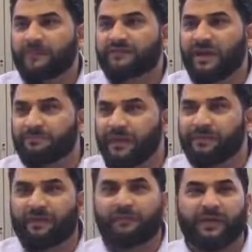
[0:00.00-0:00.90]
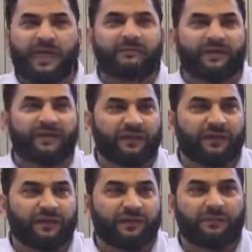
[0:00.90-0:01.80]
Some people became
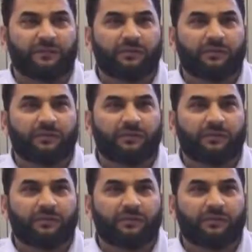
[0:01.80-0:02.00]
concerned.